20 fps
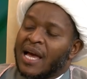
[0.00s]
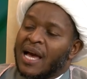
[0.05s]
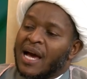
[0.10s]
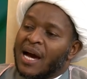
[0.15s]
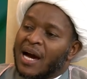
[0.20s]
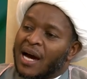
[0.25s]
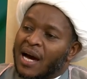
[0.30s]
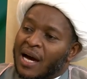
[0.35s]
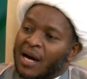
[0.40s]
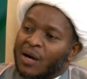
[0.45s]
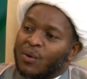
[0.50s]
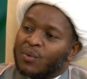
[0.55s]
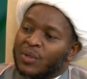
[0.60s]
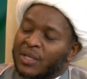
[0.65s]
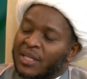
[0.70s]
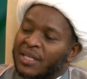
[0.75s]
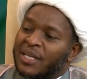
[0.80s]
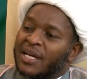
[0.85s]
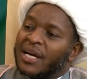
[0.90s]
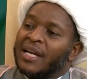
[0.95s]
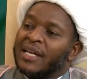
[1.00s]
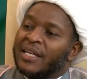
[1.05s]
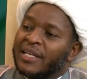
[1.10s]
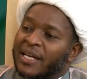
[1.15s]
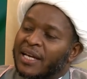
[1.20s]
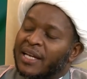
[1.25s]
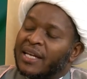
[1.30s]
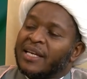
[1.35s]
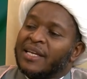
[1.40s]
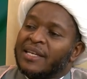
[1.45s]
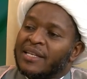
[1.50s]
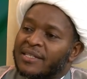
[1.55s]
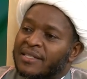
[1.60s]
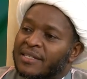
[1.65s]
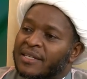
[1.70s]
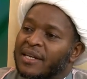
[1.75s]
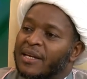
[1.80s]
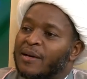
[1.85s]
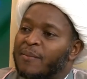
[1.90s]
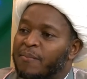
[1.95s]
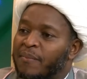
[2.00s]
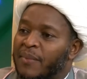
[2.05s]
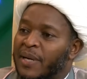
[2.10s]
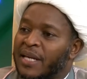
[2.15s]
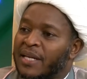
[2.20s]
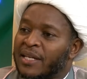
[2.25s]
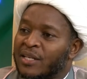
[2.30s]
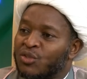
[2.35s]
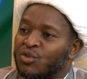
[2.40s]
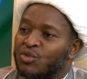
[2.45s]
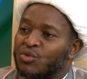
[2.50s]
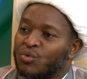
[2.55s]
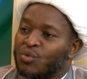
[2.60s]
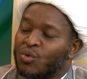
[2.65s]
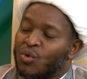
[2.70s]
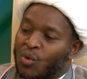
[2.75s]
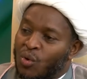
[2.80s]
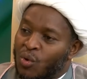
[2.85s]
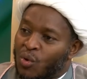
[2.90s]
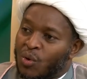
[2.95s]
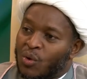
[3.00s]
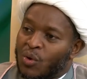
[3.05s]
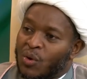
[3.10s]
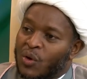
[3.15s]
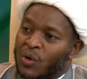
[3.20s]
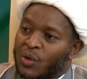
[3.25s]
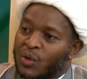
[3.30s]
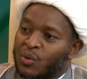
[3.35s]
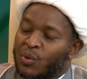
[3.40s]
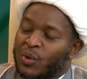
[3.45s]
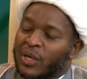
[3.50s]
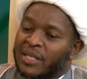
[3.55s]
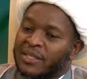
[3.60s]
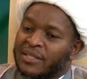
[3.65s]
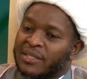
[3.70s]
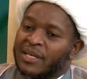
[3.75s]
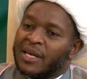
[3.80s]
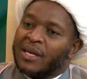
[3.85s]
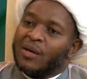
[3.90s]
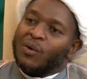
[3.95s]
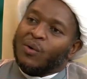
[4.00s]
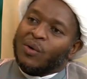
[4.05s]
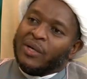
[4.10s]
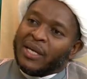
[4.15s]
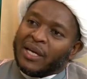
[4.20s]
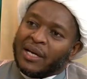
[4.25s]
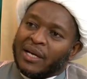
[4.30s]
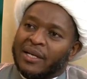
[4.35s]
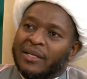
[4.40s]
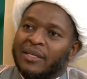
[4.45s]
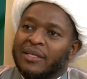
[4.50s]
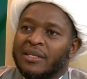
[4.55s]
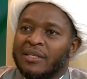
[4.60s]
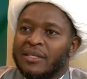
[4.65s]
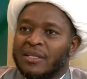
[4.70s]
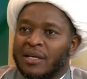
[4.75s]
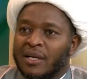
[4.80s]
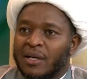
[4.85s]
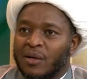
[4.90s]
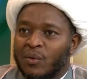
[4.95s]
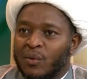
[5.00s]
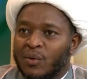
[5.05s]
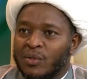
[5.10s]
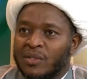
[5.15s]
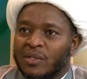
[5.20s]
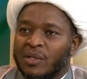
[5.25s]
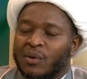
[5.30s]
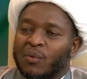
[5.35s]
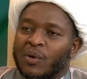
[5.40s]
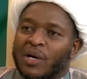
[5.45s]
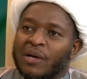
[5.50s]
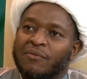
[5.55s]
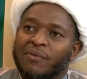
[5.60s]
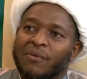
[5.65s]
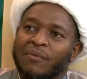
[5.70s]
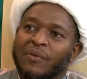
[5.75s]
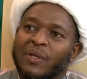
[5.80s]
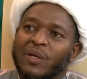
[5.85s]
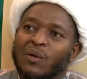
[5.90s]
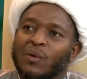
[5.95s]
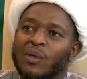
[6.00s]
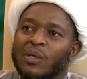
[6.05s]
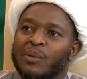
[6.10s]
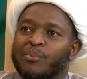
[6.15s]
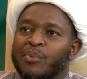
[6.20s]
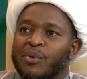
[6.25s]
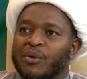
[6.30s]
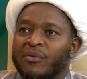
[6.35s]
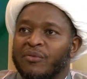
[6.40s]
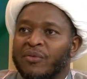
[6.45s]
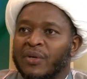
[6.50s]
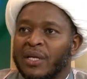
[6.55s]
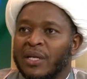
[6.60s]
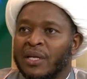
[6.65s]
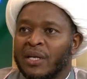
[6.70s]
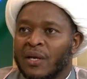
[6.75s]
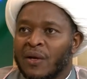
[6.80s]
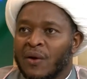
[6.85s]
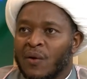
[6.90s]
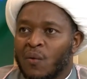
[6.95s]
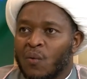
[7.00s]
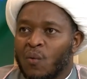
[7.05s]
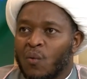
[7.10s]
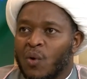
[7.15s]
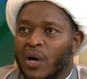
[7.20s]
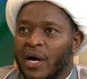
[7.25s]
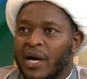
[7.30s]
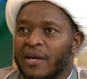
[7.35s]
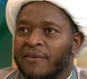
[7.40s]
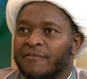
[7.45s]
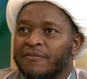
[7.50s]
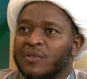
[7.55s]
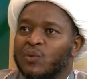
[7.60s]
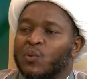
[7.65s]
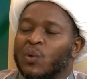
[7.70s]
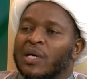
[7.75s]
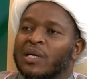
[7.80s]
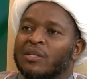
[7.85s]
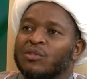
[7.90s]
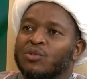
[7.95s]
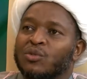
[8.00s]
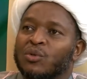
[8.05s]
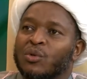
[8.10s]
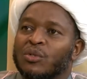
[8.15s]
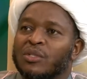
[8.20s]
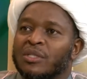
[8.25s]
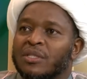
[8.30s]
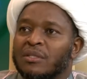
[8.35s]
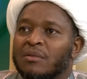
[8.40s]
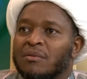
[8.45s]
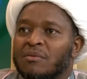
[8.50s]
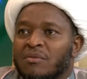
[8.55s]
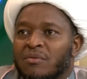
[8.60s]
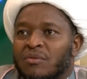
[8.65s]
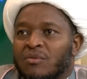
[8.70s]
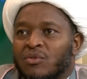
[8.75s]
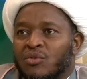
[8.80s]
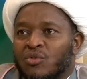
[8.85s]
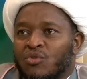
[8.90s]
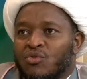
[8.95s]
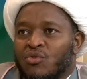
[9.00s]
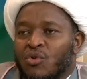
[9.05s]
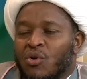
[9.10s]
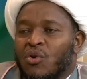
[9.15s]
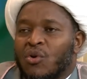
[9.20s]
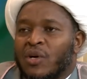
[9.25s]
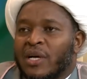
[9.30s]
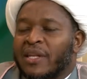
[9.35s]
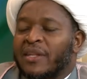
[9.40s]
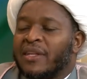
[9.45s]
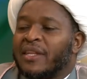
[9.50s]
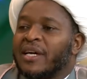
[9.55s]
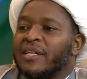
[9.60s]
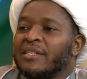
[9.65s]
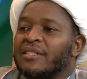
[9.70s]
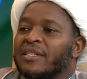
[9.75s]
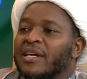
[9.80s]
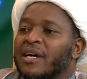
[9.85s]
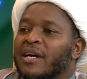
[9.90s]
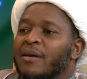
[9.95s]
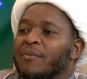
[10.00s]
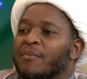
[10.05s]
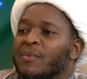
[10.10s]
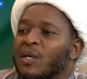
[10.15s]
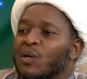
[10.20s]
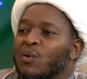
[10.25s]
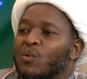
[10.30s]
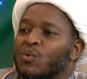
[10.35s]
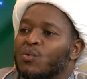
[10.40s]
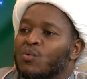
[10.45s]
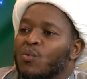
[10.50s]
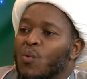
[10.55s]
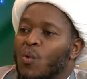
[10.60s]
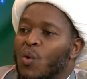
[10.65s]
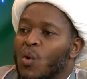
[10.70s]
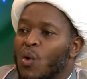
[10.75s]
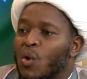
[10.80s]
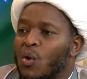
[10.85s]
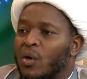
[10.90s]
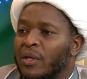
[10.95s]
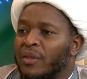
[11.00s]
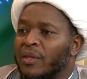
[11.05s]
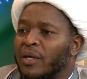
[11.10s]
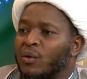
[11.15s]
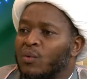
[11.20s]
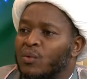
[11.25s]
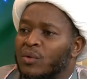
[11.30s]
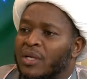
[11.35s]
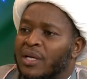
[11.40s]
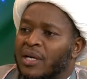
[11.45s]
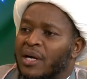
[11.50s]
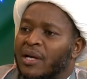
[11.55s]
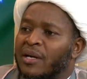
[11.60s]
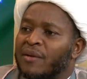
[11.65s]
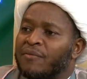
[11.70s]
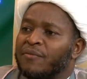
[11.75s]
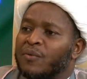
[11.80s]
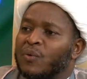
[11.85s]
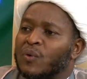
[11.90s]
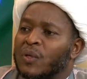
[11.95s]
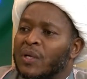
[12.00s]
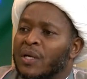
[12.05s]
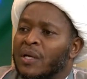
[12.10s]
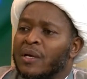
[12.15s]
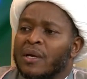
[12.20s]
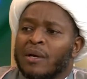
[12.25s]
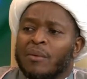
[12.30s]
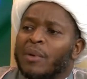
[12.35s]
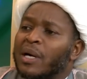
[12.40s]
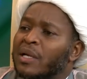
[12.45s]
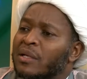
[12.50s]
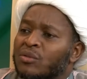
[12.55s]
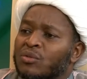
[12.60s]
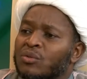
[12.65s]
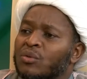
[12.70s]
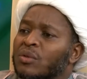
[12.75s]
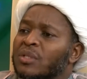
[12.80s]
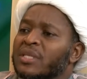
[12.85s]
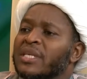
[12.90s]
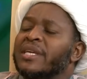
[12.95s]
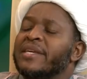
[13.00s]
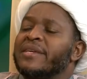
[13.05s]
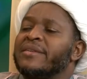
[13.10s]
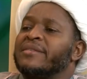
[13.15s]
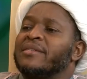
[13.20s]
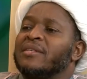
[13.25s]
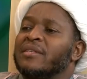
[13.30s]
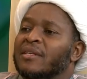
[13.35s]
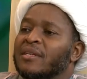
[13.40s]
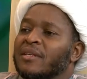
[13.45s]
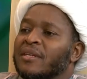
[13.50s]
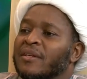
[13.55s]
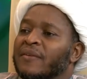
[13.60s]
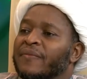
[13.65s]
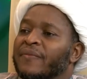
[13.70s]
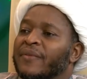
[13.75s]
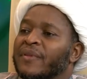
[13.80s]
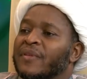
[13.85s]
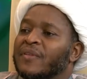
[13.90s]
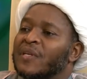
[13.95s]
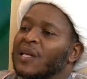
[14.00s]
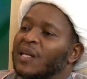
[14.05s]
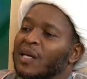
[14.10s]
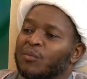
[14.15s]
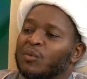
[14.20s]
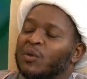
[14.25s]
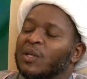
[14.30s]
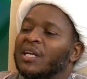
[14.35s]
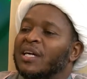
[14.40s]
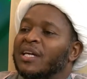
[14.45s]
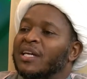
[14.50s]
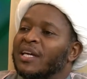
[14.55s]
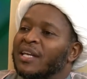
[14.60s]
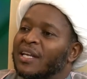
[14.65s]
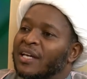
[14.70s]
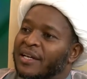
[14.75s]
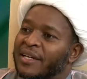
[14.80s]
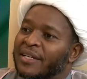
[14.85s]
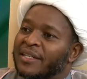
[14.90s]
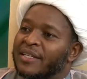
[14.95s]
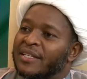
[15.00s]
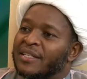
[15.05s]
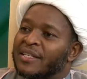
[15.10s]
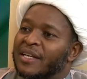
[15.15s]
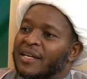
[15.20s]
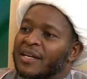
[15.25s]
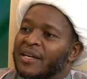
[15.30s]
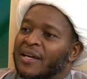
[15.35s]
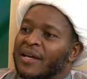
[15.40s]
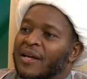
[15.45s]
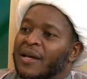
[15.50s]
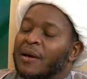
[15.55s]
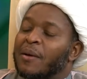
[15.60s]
How did Ali alayhi salam manage to go? You can say, okay, Khadija was the wife of the Holy Prophet. Wives were so strong at that time. They could walk, they could carry food, but it's not easy. Salamullahi ala Khadija. Yeah.